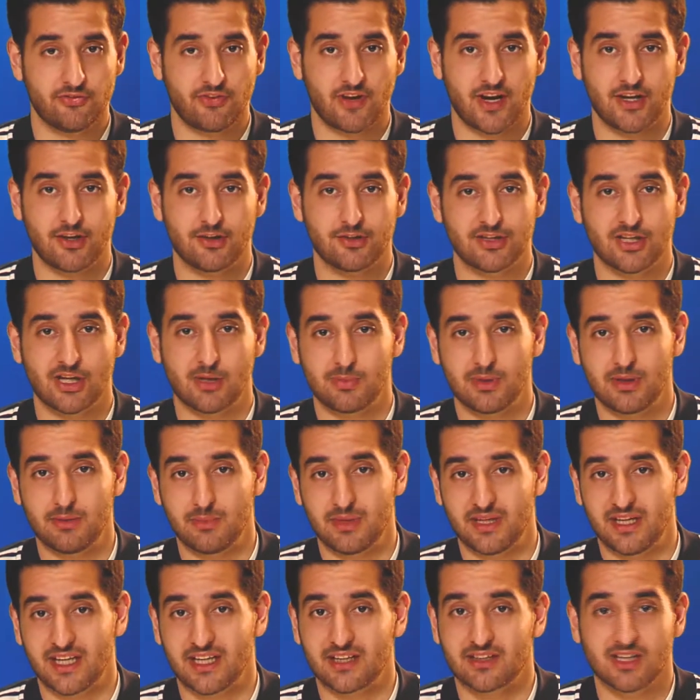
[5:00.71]
the final, they'll be
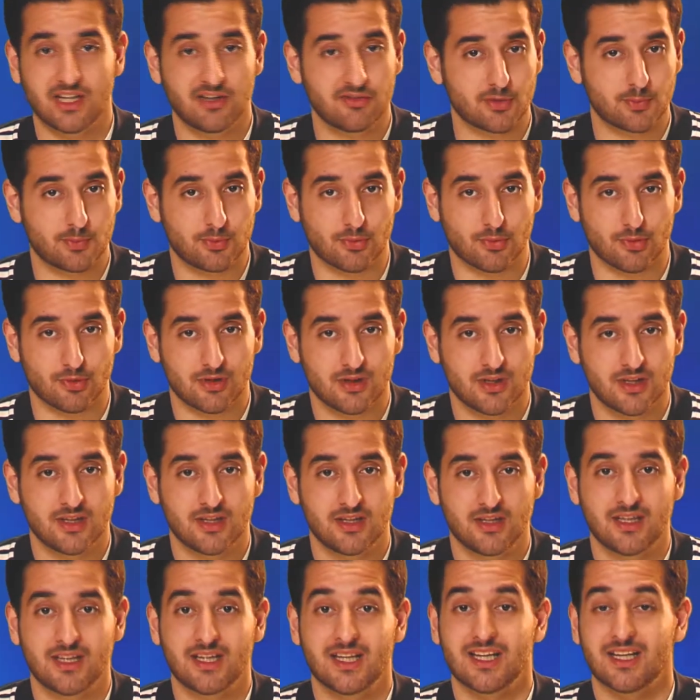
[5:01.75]
meeting Liverpool.
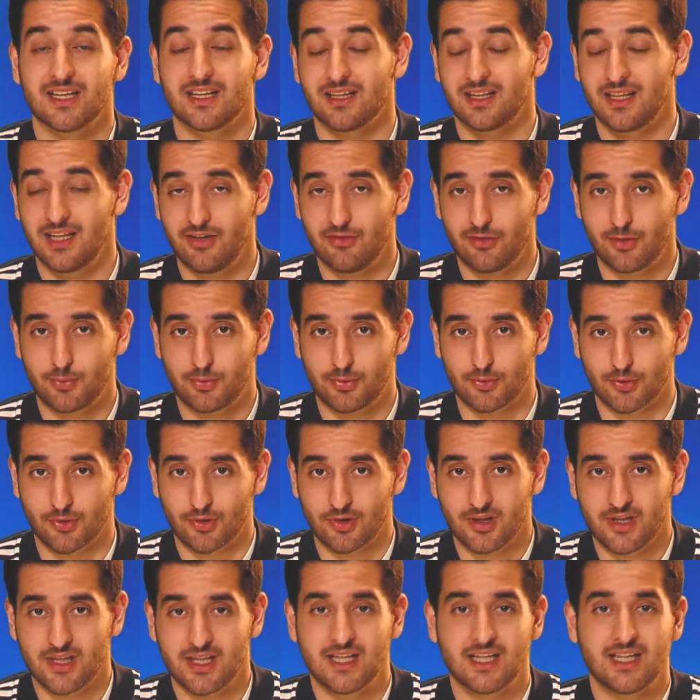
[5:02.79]

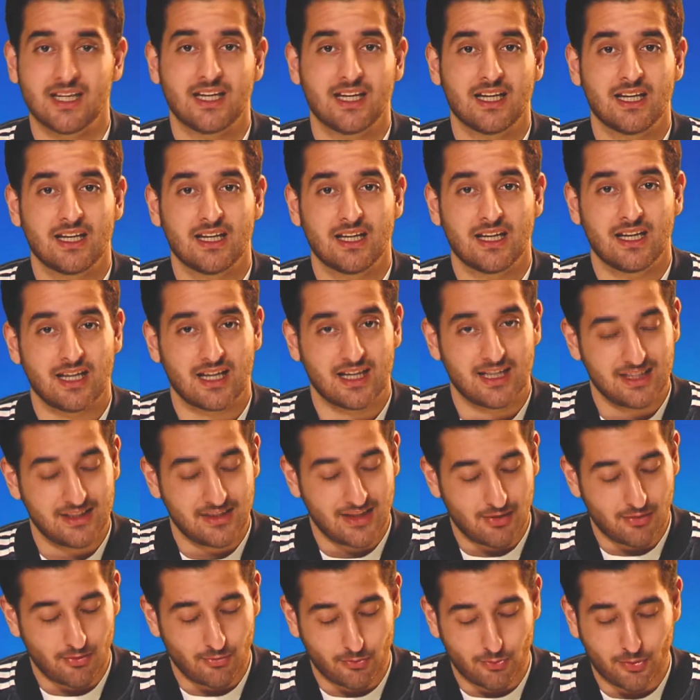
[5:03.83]
Liverpool
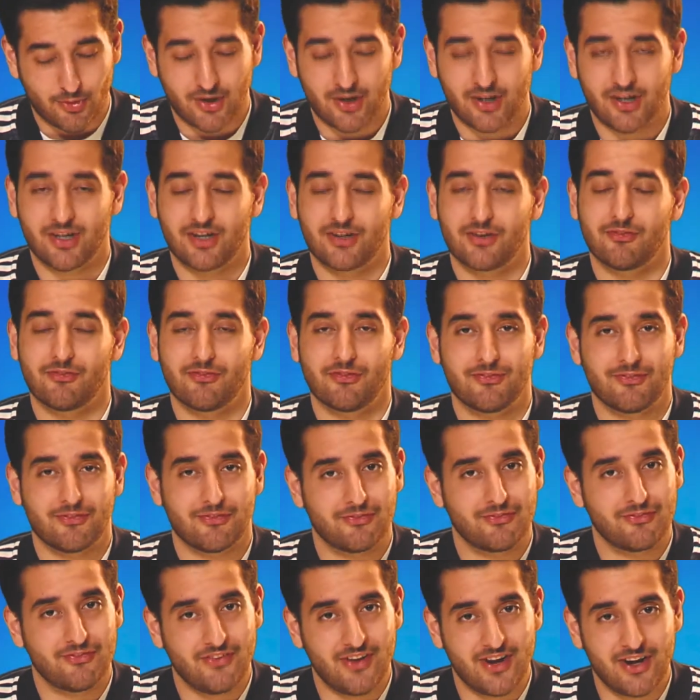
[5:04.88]
were
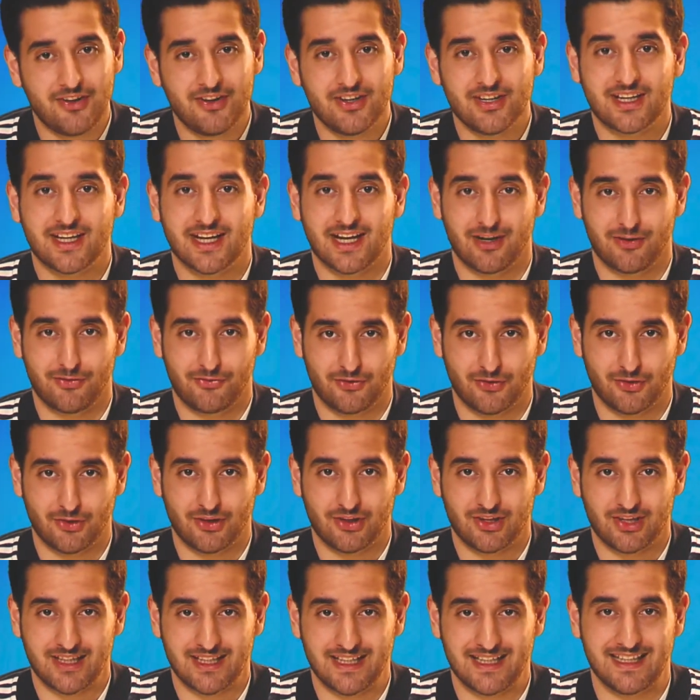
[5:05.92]
very
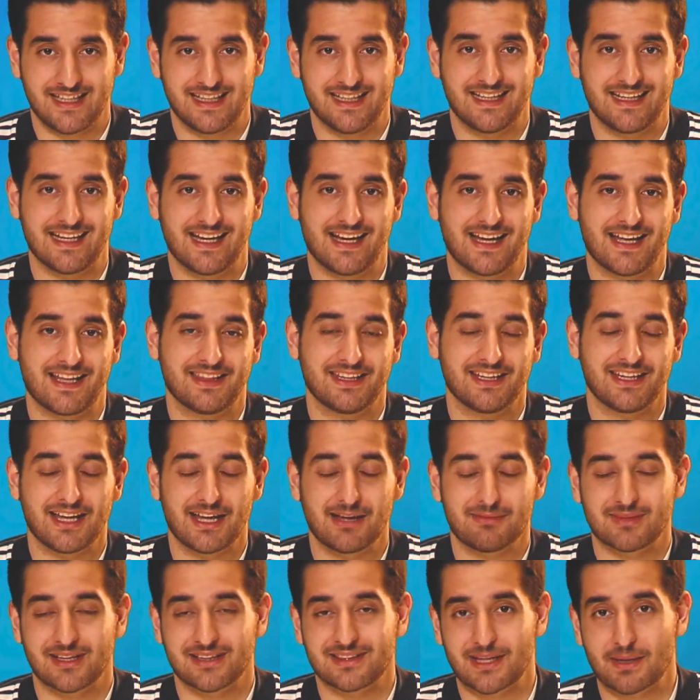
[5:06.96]
careful in the
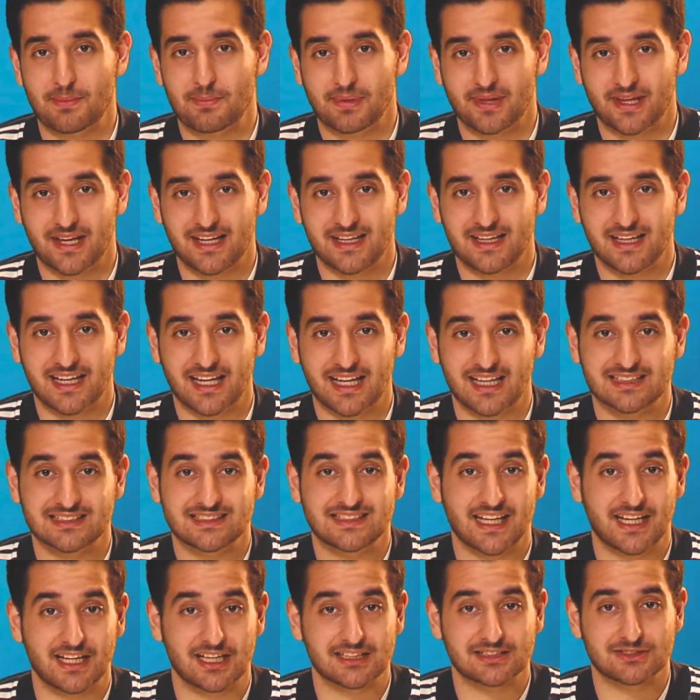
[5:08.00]
game that they played
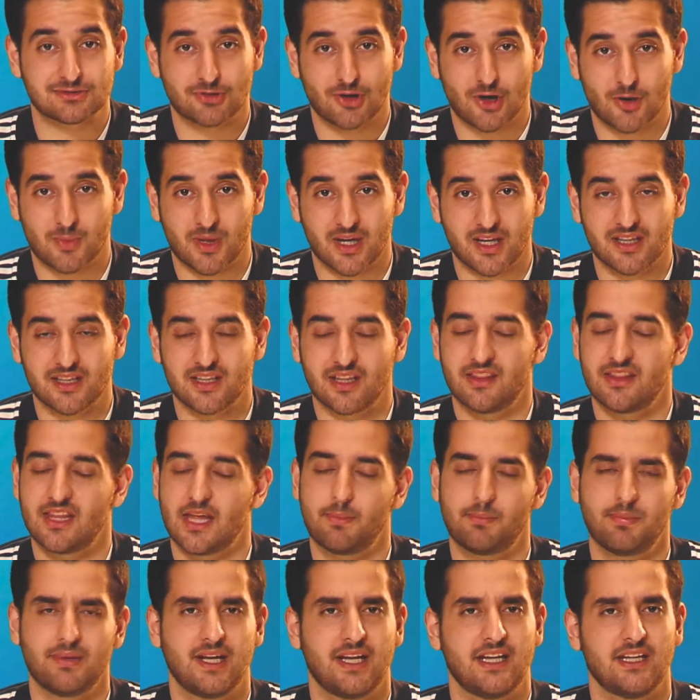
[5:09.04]
against AS Roma.
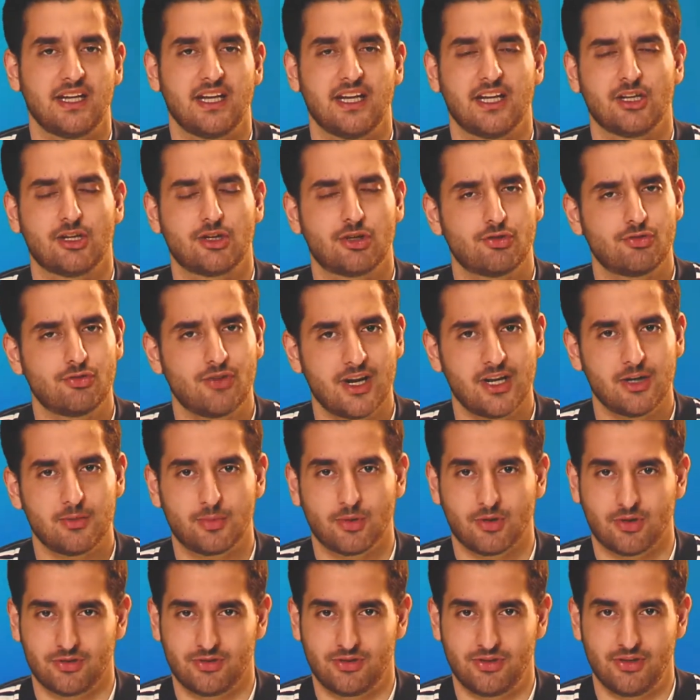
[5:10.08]
They played
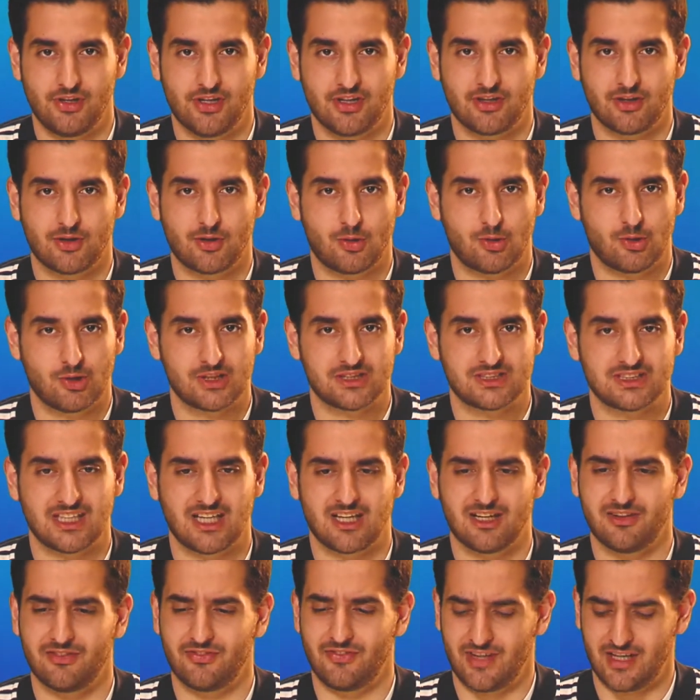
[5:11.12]
incredible during the course
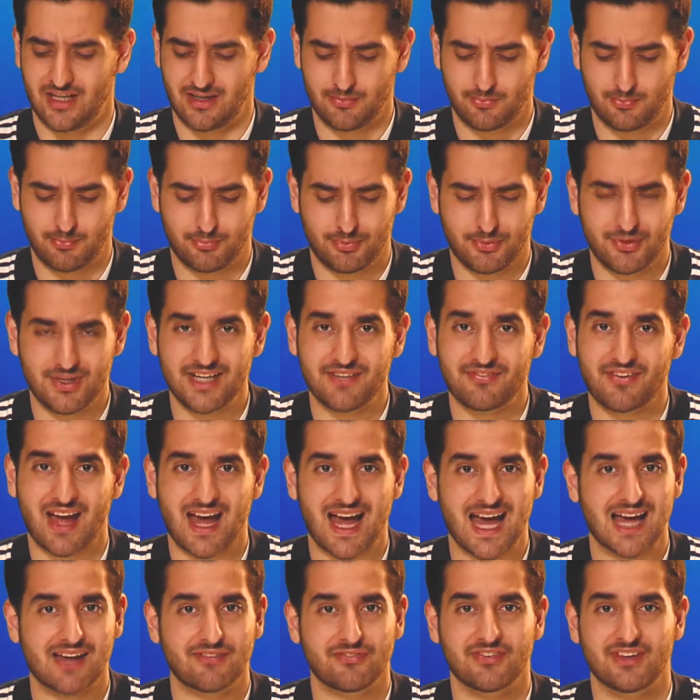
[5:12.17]
of a brief
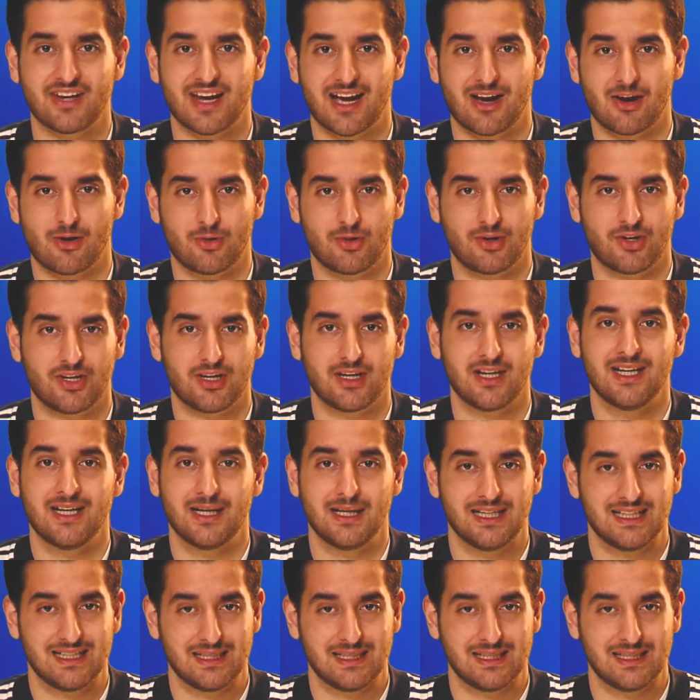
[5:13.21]
half an hour